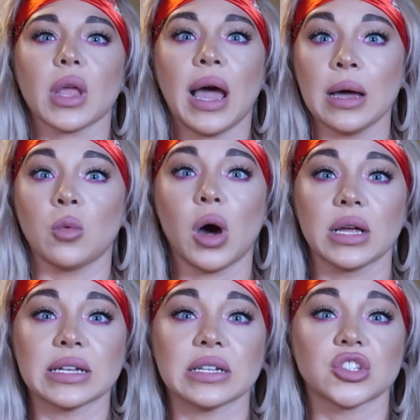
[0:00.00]
I
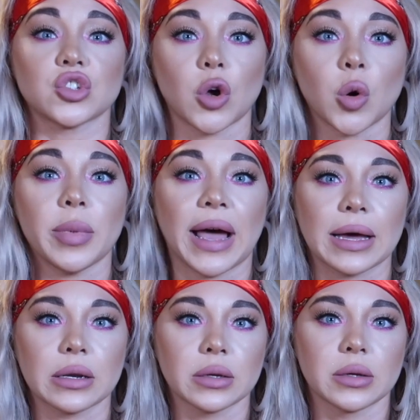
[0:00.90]
wanted it so bad.